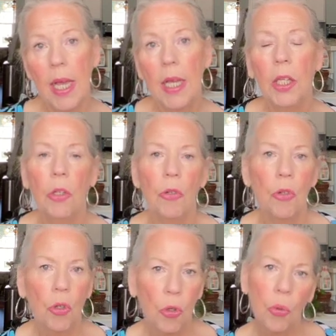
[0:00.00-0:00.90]
you
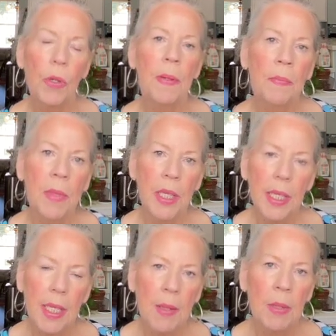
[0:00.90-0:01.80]
trim the
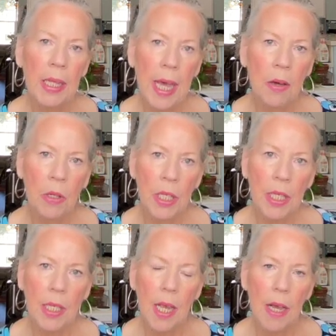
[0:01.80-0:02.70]
seam allowance